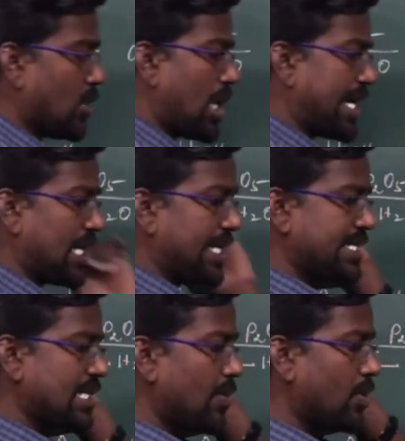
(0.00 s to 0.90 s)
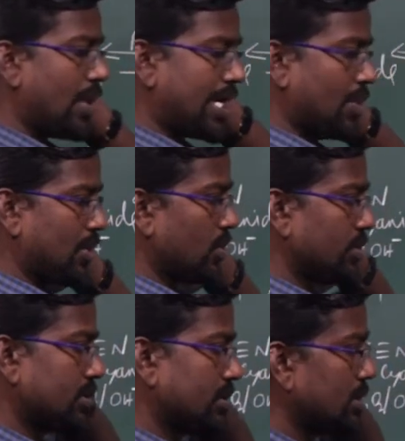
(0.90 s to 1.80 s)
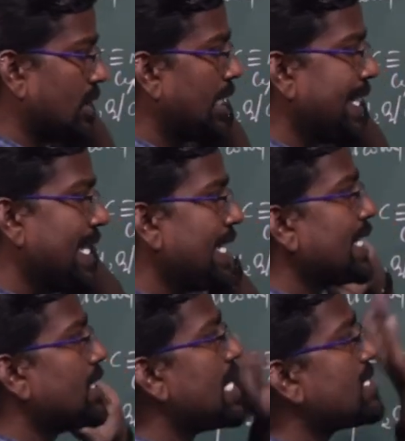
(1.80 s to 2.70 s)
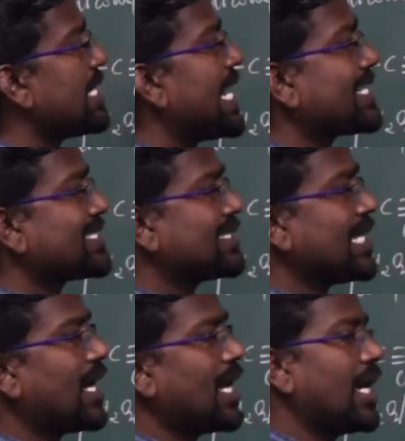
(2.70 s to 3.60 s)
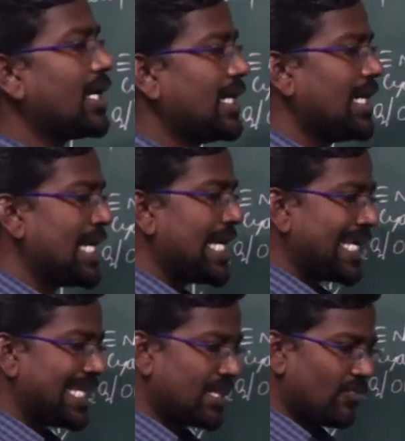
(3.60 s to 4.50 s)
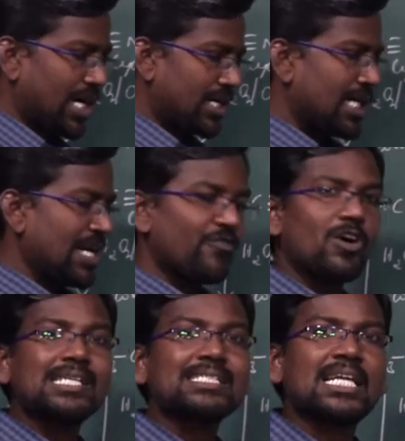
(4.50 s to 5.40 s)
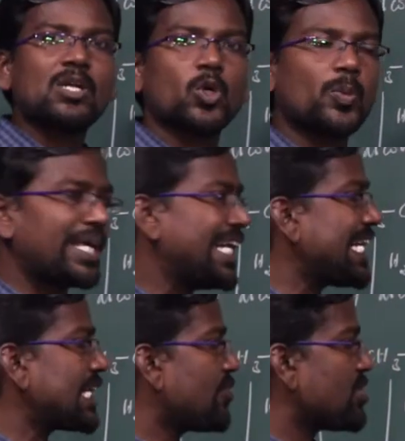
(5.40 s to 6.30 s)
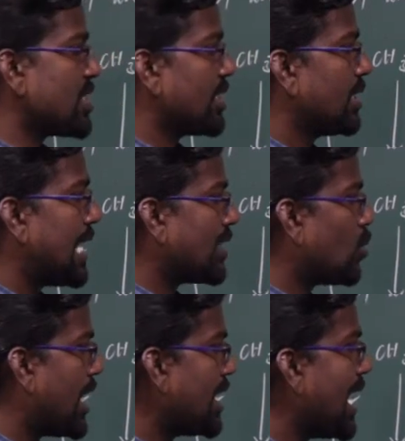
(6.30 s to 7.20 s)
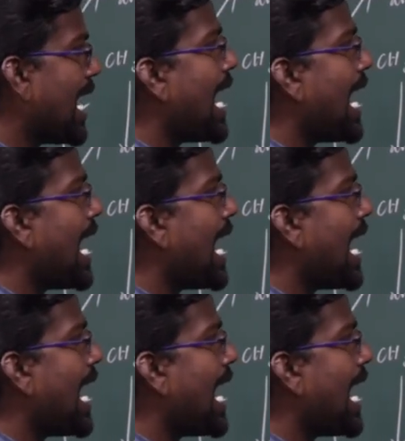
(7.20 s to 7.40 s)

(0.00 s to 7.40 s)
yellow oil, insoluble in water particles. These reactions all are in the what? Functional group interconversion. Another one,